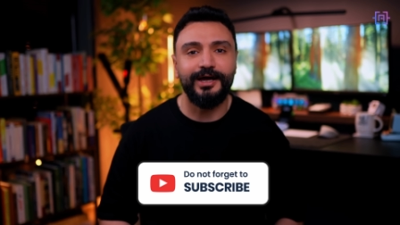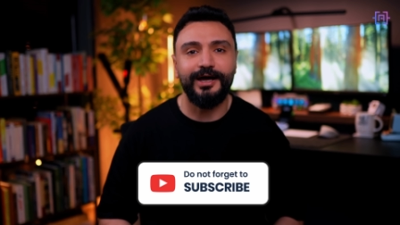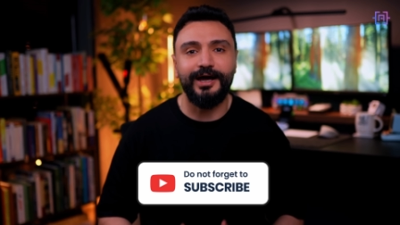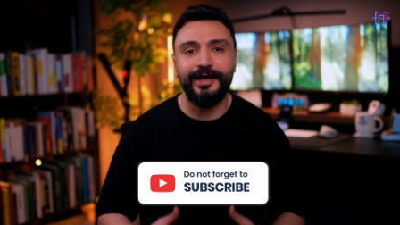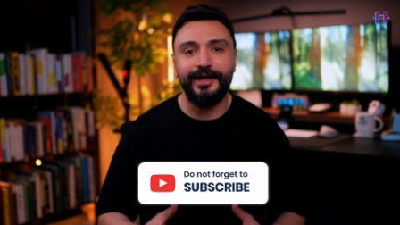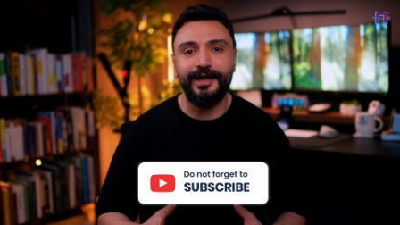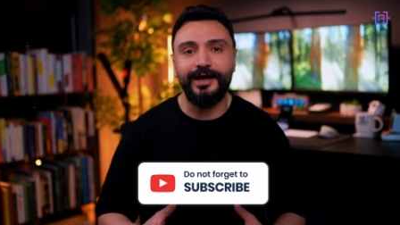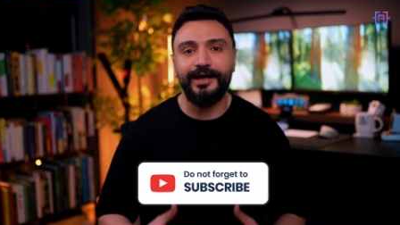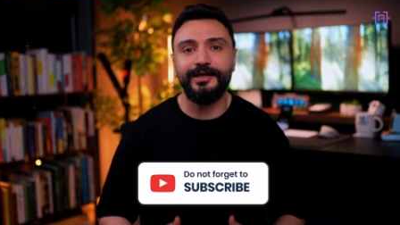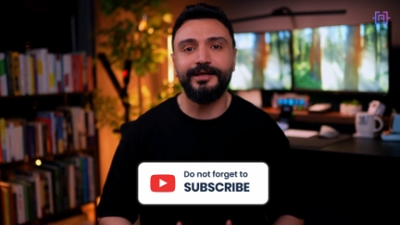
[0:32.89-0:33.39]

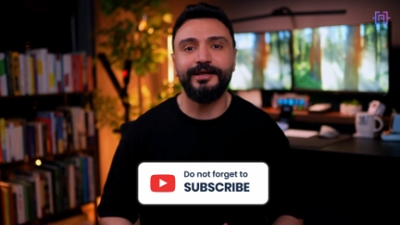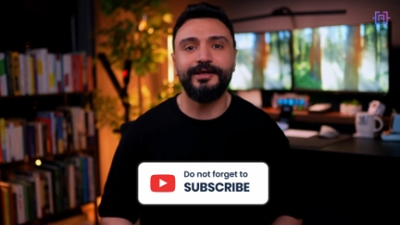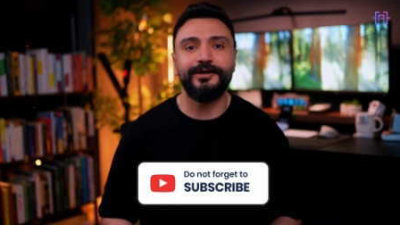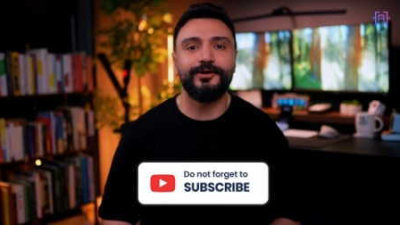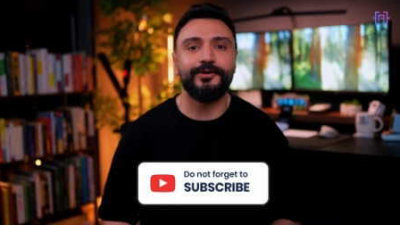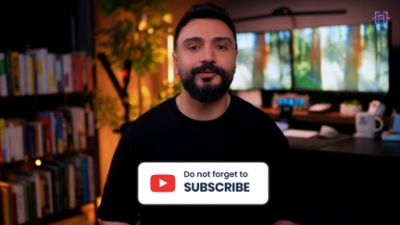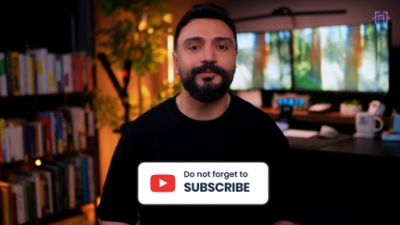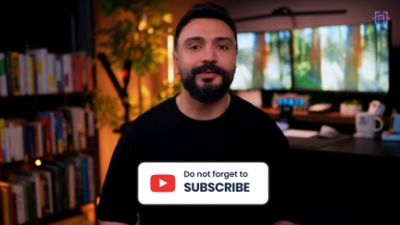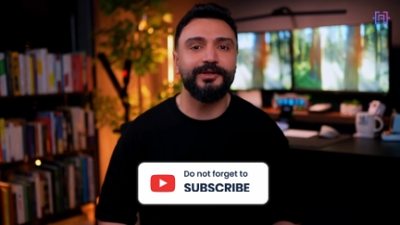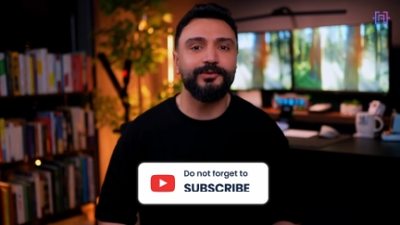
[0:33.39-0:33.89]
I highly
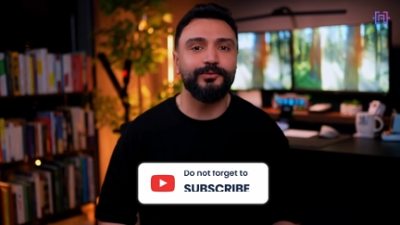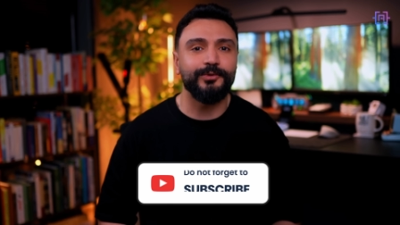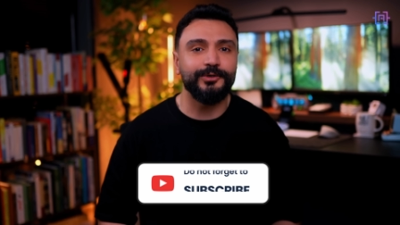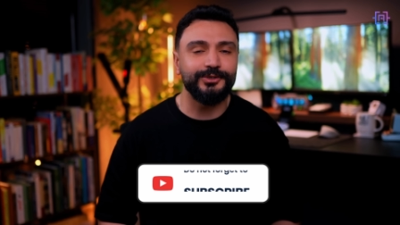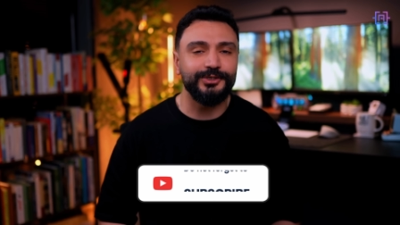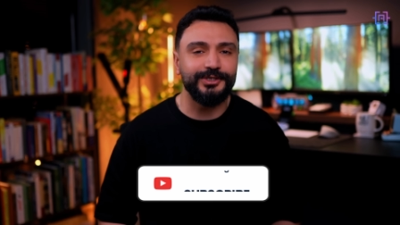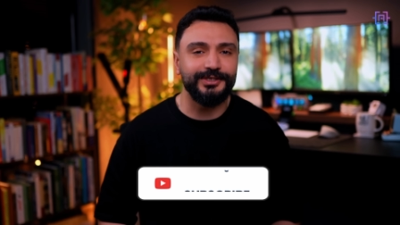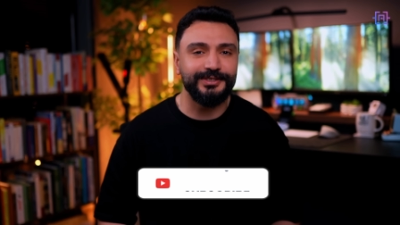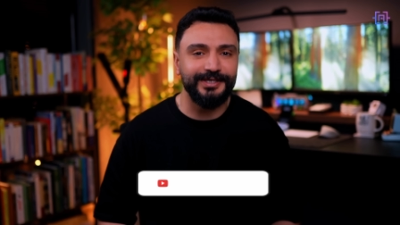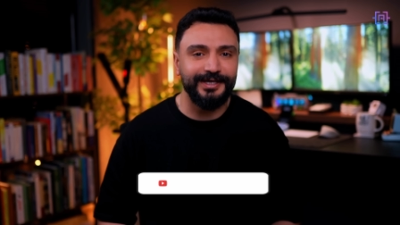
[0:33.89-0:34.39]
recommend
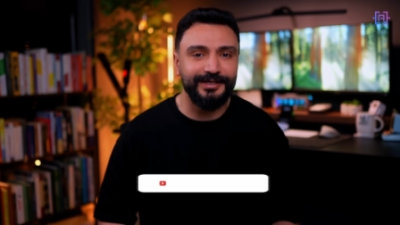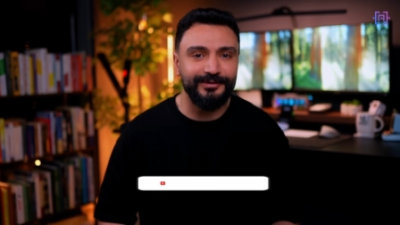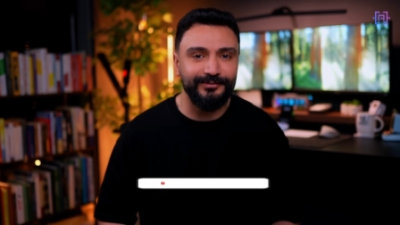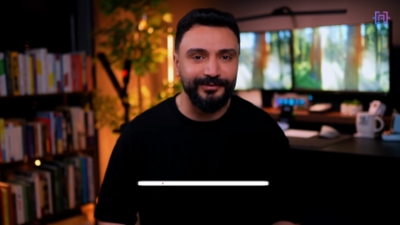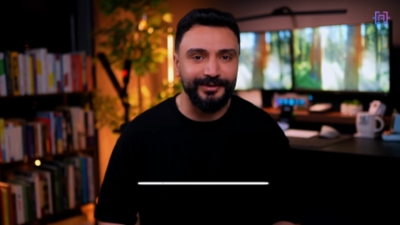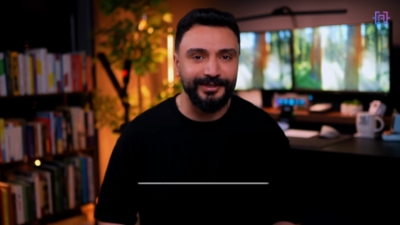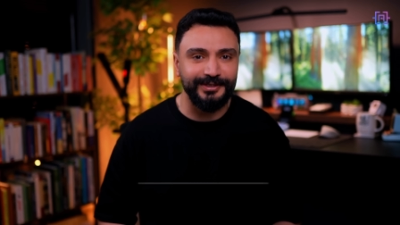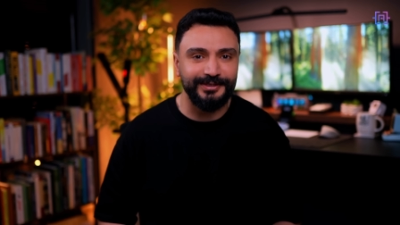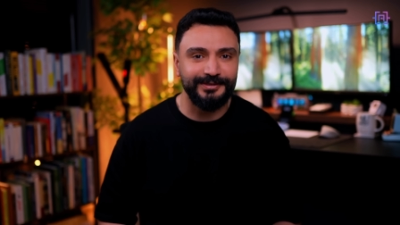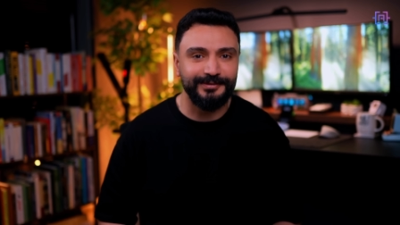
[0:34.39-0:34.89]
watching that
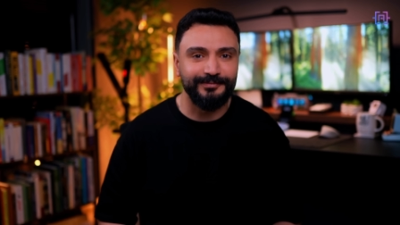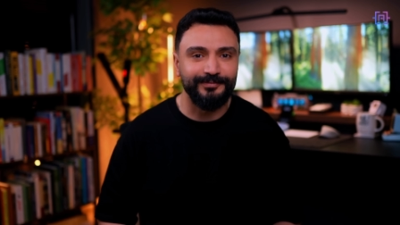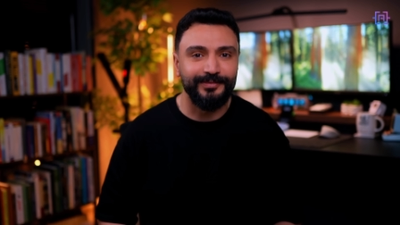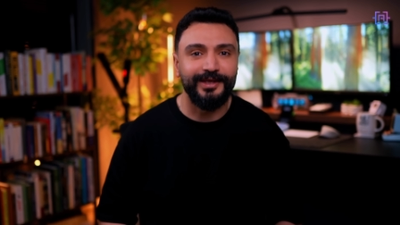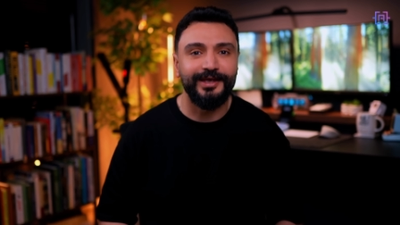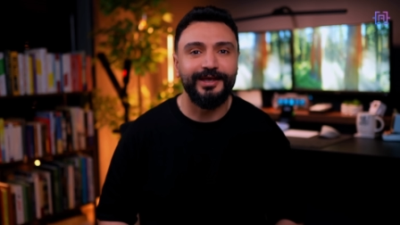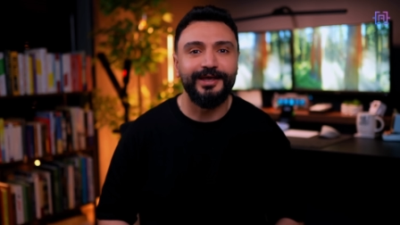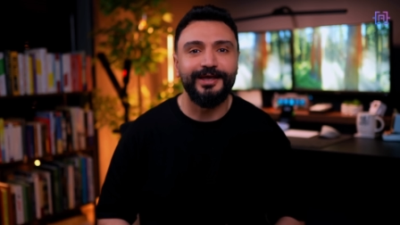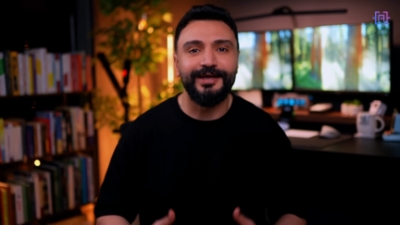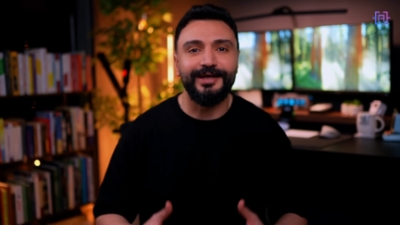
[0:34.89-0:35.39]
first.
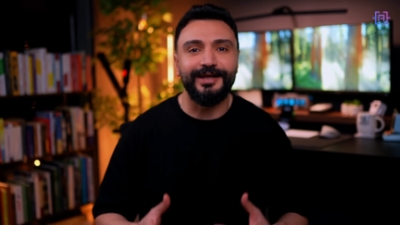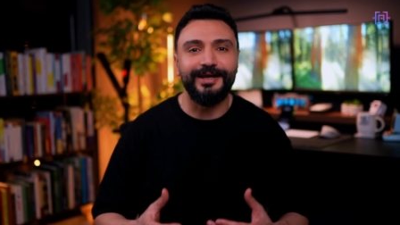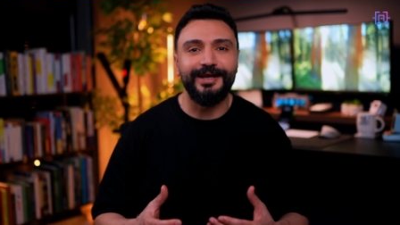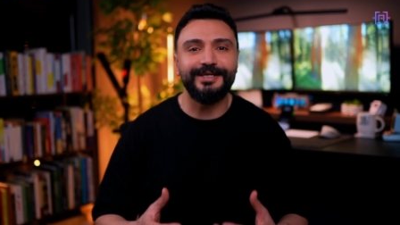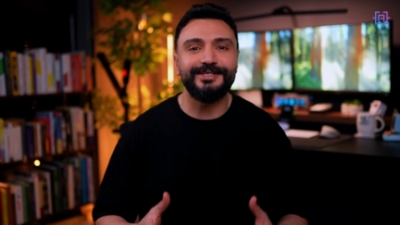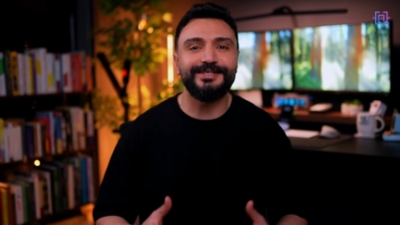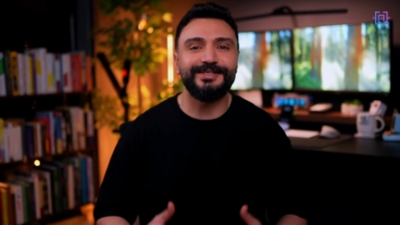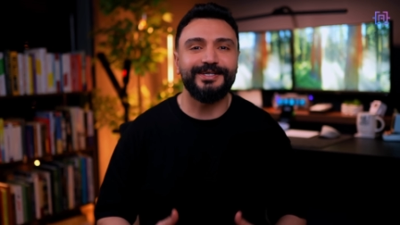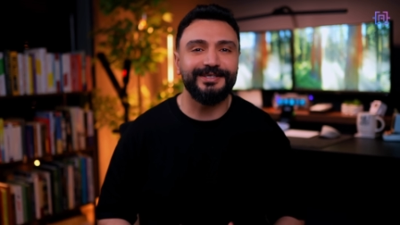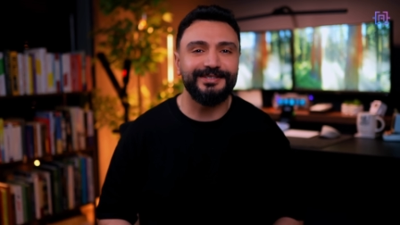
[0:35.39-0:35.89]

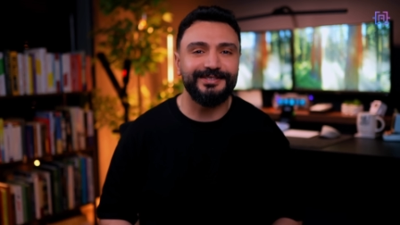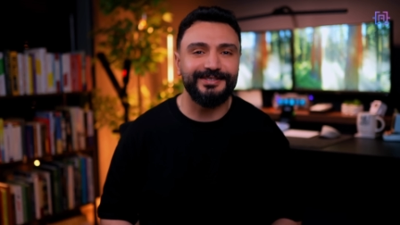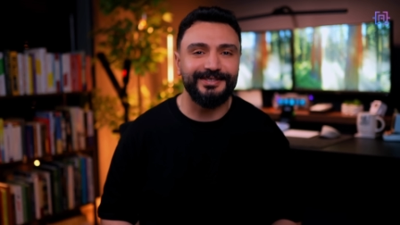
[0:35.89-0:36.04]
Let's get